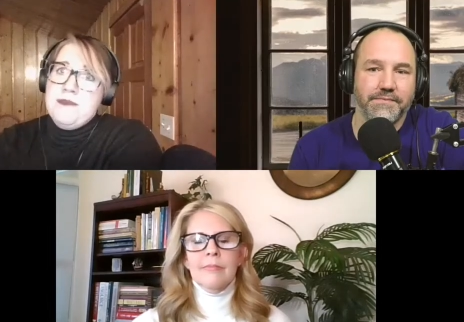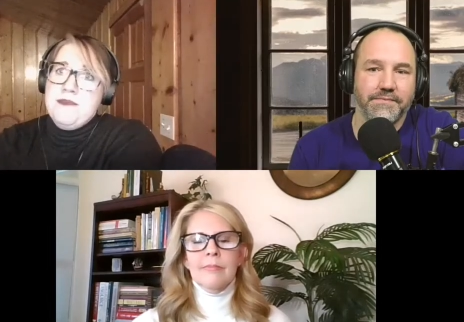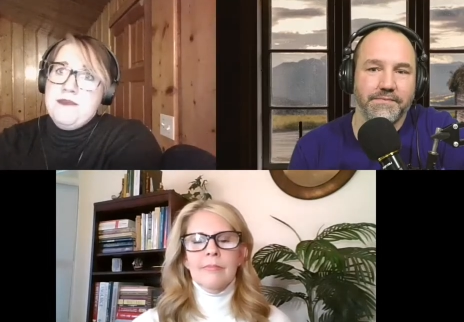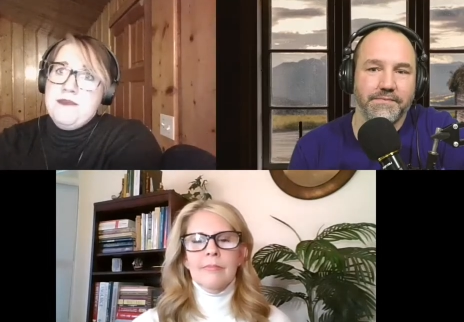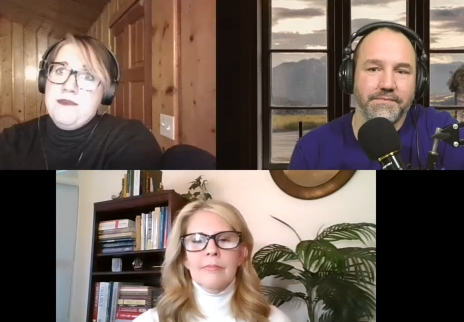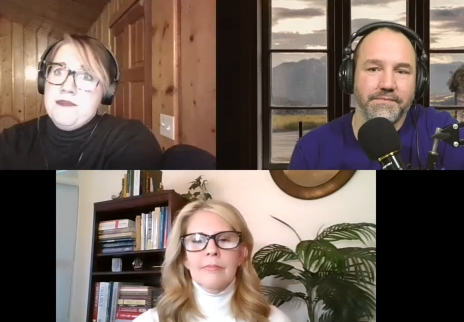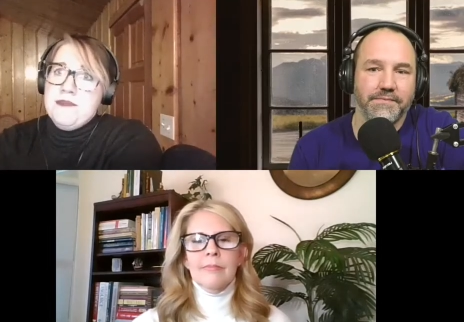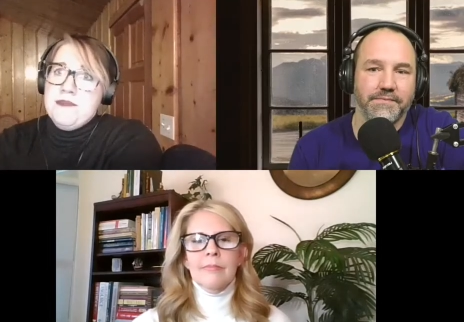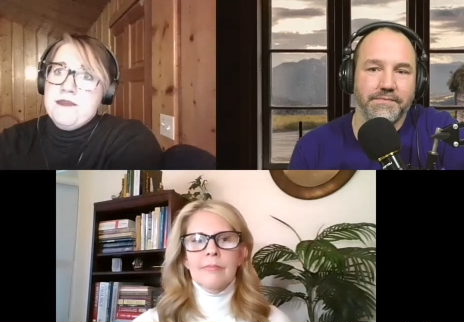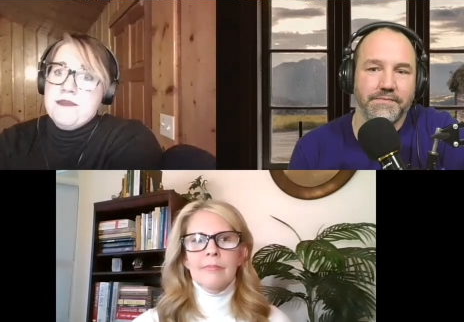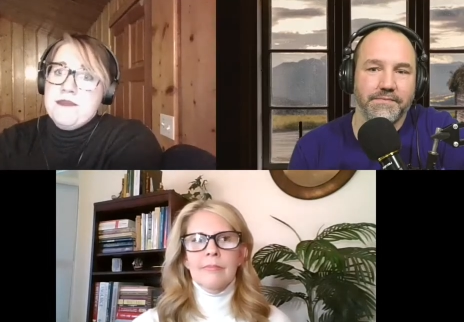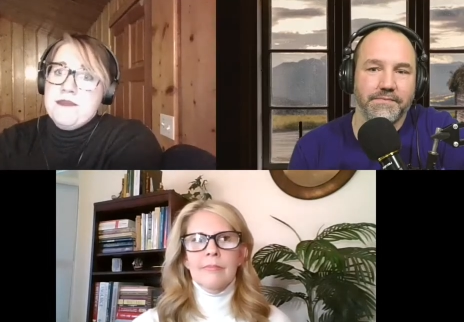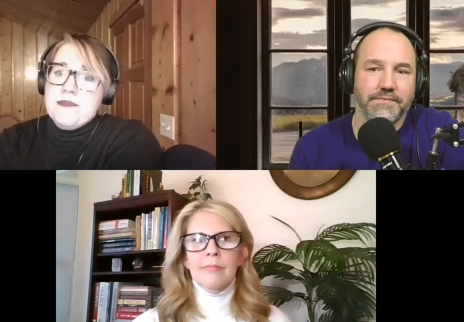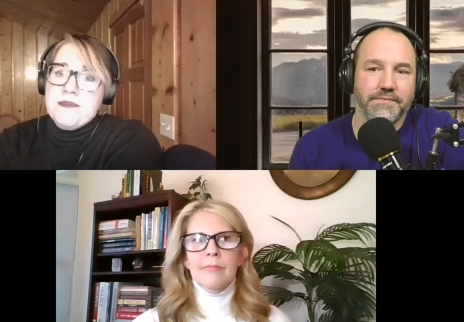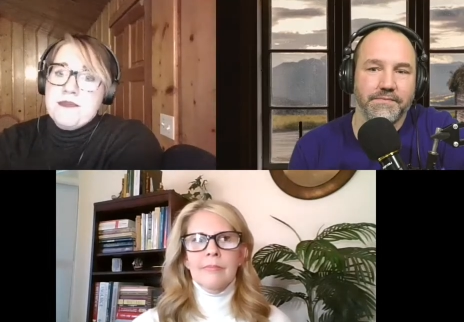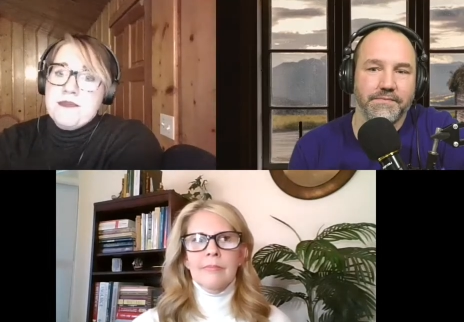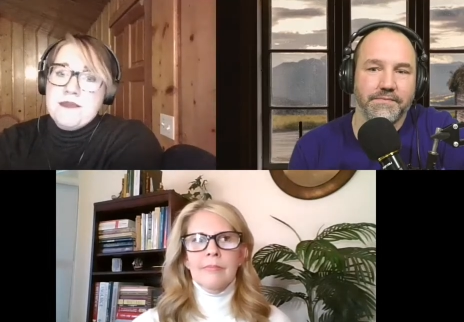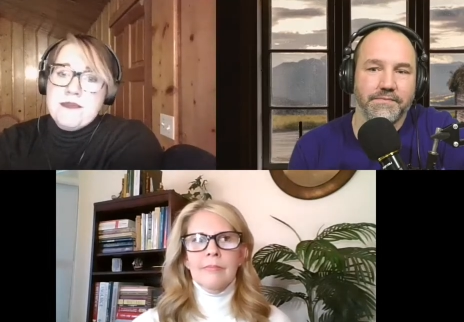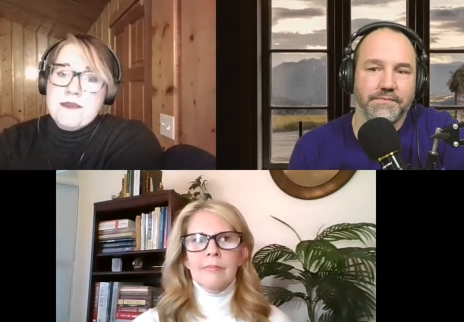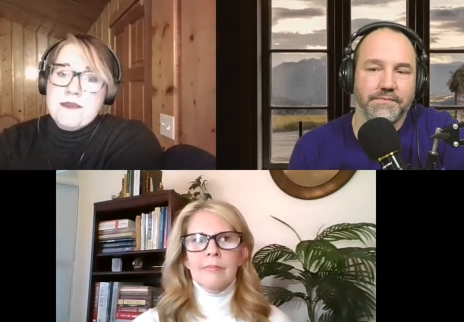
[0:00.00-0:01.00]

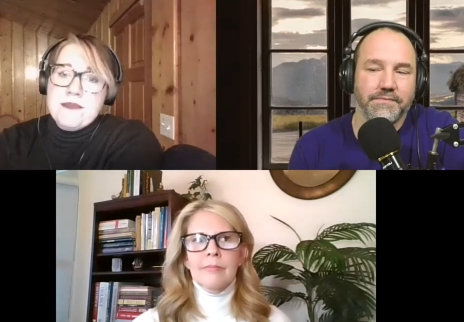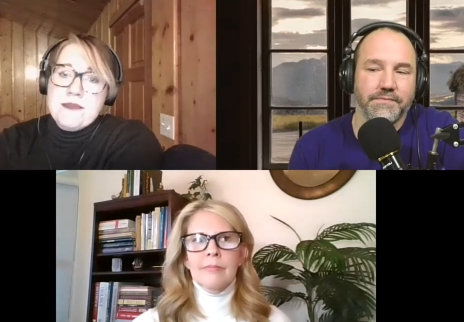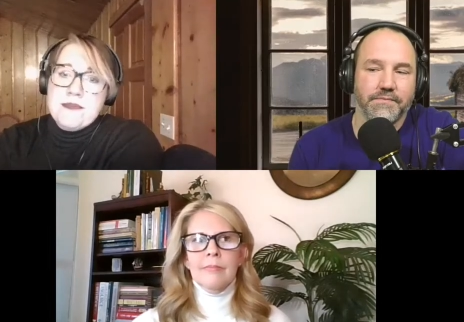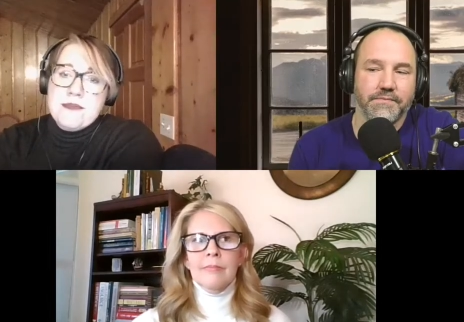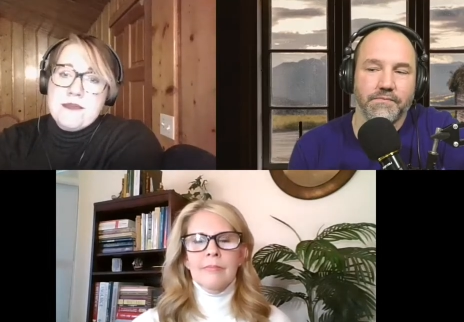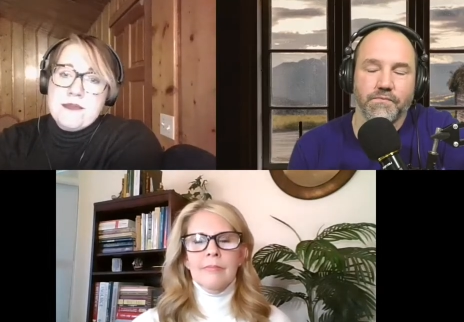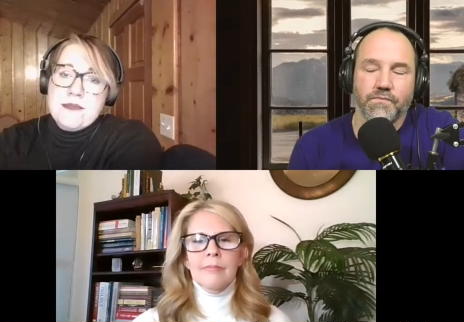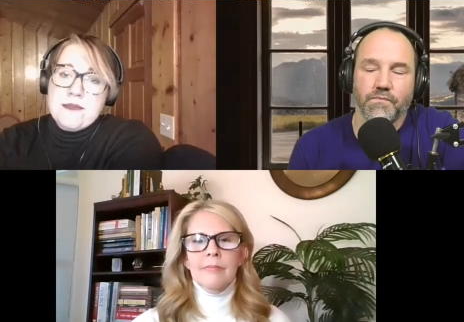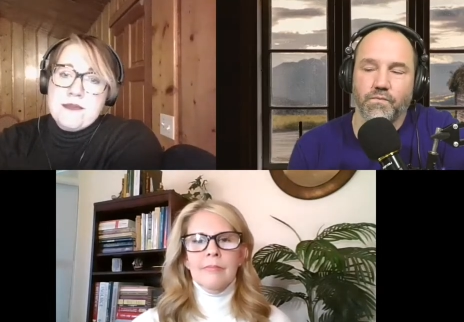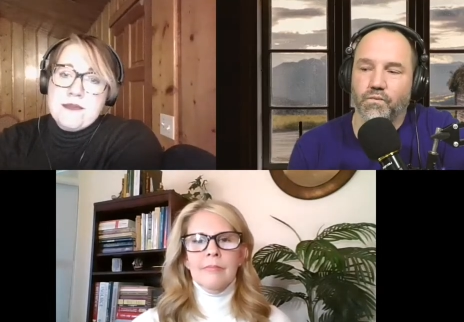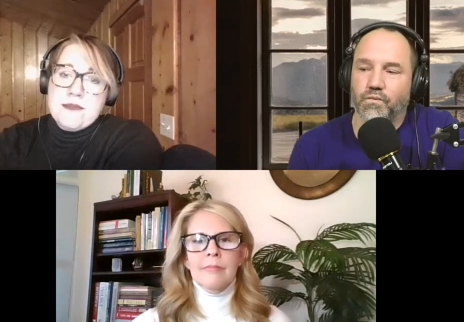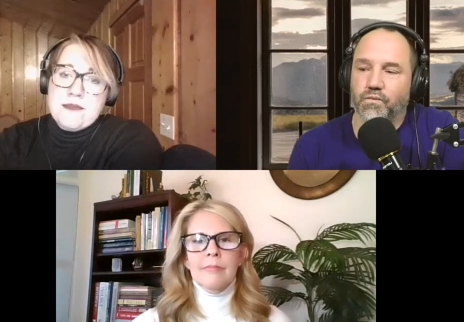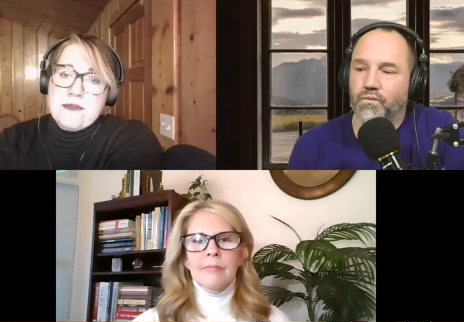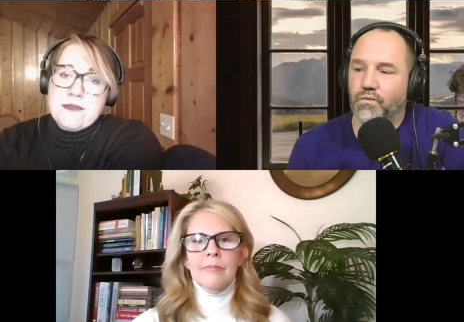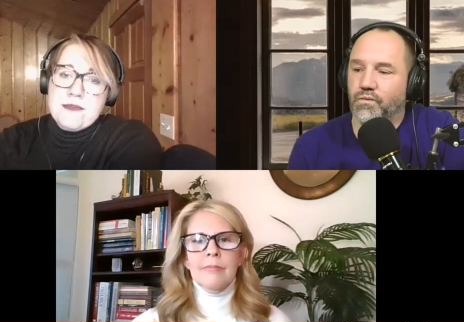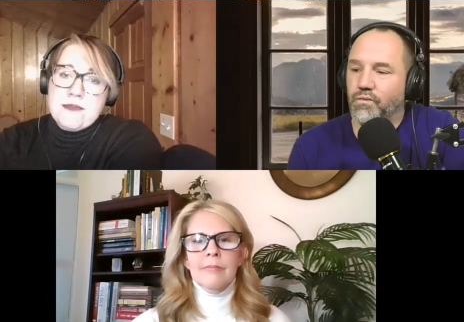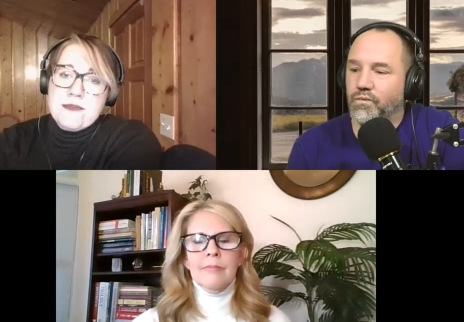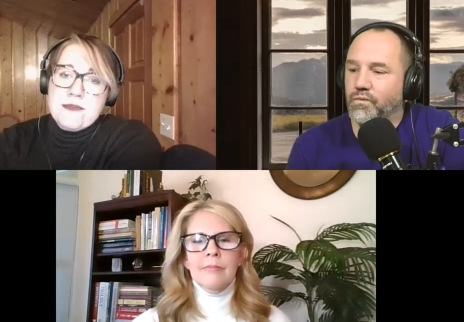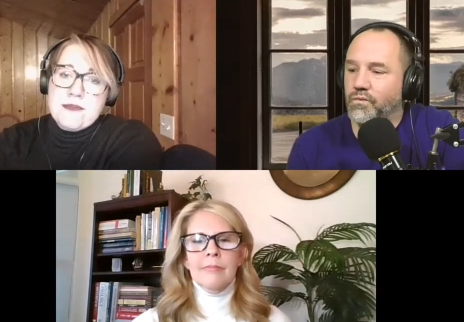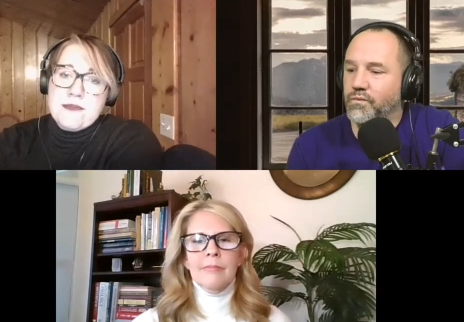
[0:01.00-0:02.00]

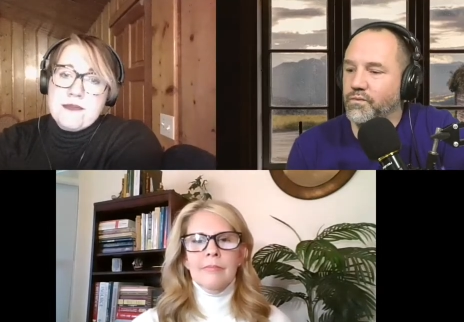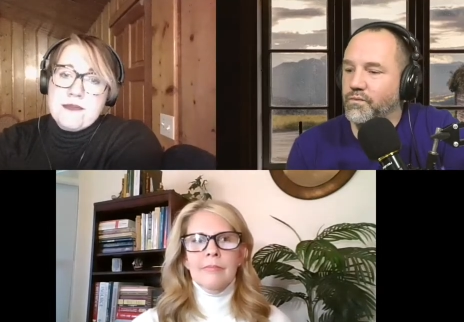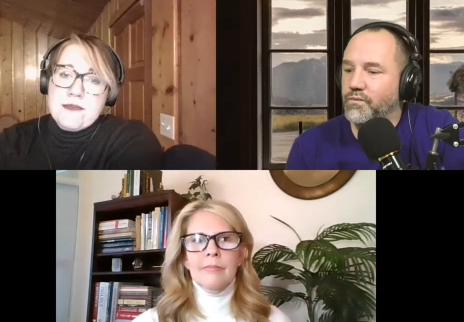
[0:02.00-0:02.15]
Nobody speaks.